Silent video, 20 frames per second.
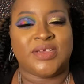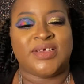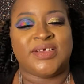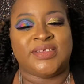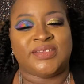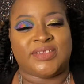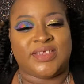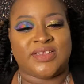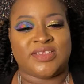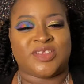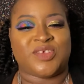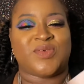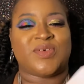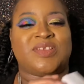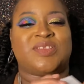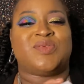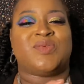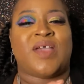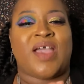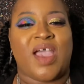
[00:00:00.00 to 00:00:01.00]
that is going
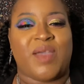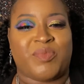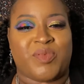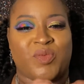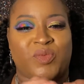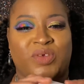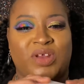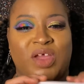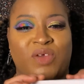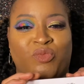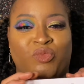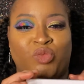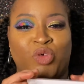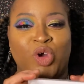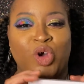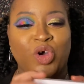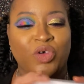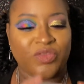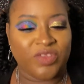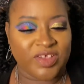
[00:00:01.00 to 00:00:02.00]
to happen when I
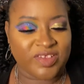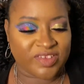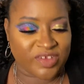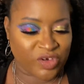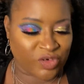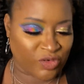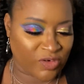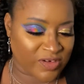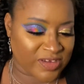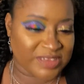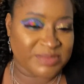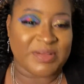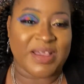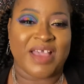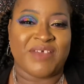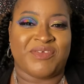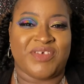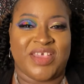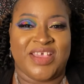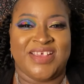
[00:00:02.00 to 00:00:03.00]
roll this across
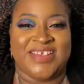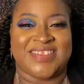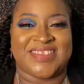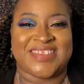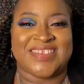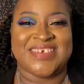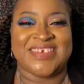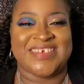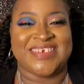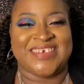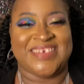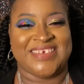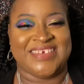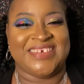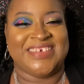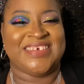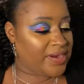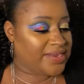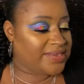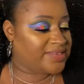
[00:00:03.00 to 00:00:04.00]
my face.
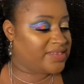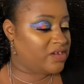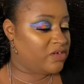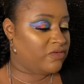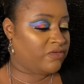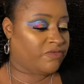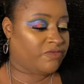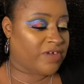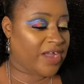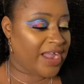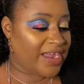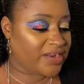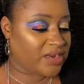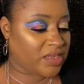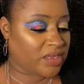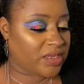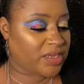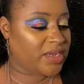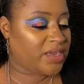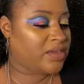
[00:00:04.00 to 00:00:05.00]
So
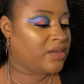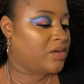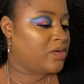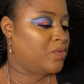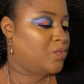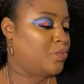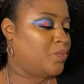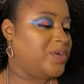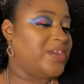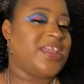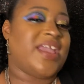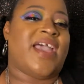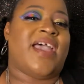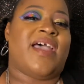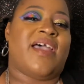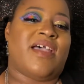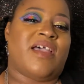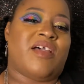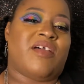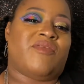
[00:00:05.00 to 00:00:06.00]
finally, we
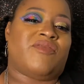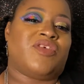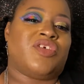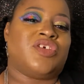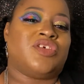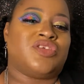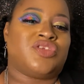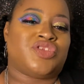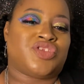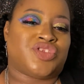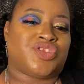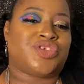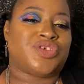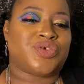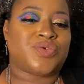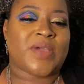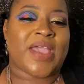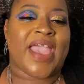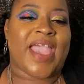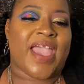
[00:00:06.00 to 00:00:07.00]
have
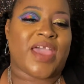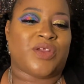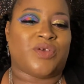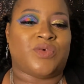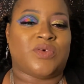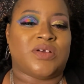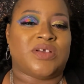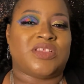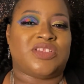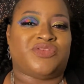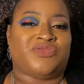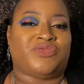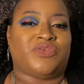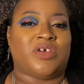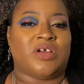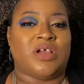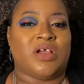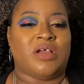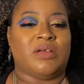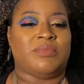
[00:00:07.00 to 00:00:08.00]
two add-ons
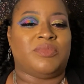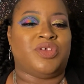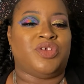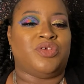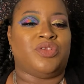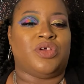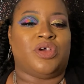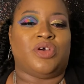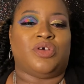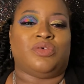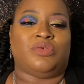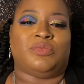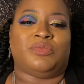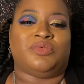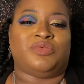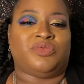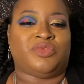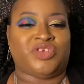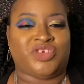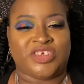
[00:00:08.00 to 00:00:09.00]
from, you know,
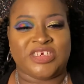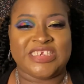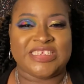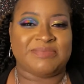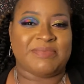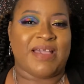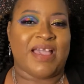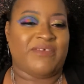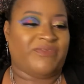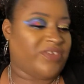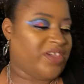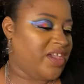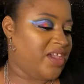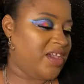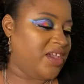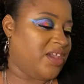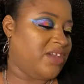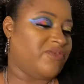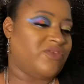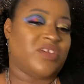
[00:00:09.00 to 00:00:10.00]
she's my
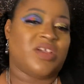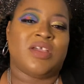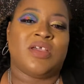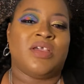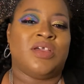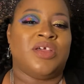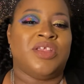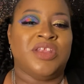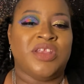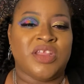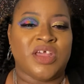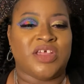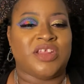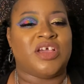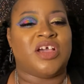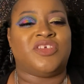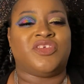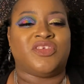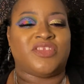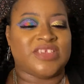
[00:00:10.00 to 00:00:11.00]
fave, none
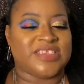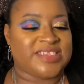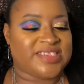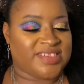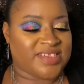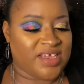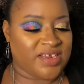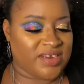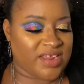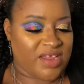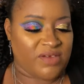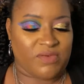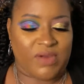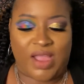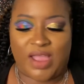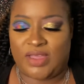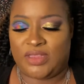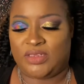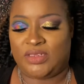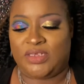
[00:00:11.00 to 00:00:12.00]
other than Sunday
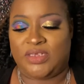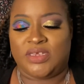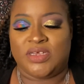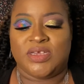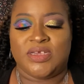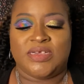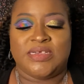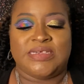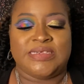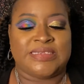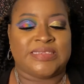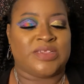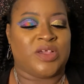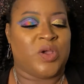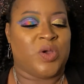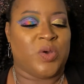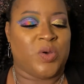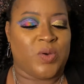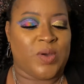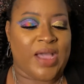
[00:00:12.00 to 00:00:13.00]
Riley.
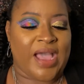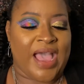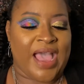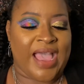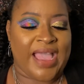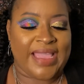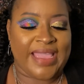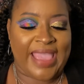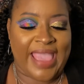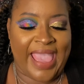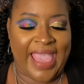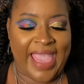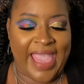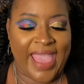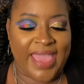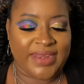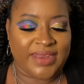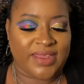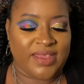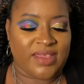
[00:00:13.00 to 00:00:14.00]
So I
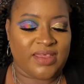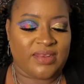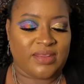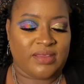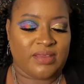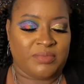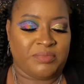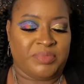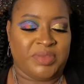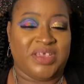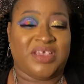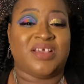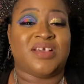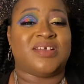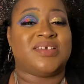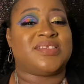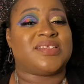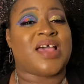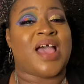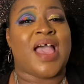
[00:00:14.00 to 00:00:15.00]
added,
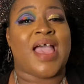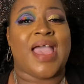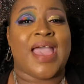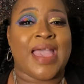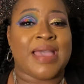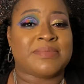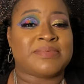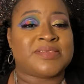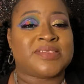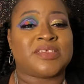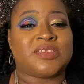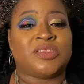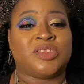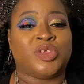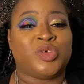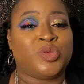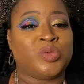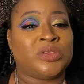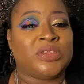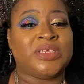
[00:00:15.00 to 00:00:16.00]
because I
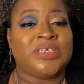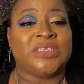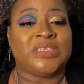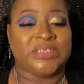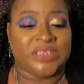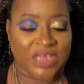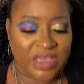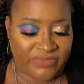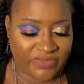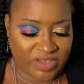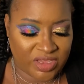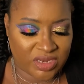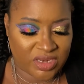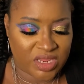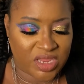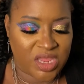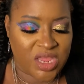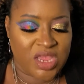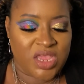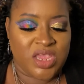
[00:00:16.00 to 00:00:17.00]
absolutely love it.
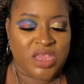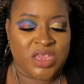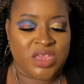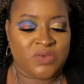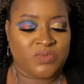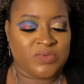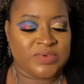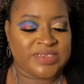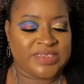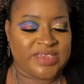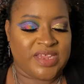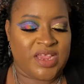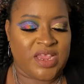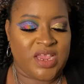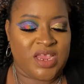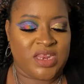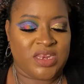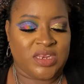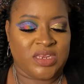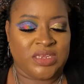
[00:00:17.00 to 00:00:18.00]
It was
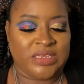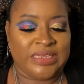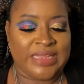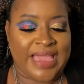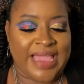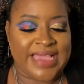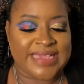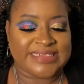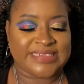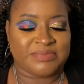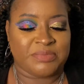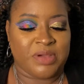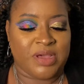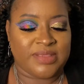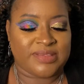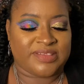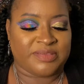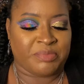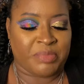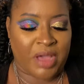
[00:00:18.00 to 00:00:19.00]
in last
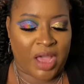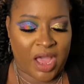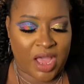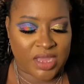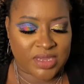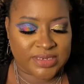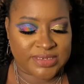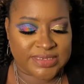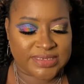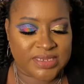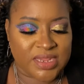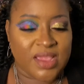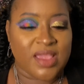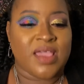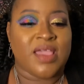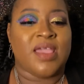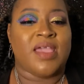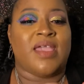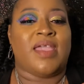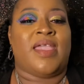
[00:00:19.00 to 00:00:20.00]
month's
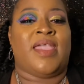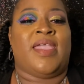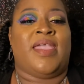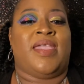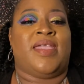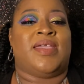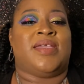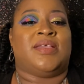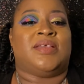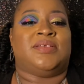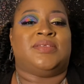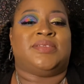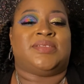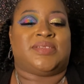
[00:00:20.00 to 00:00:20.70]
box, and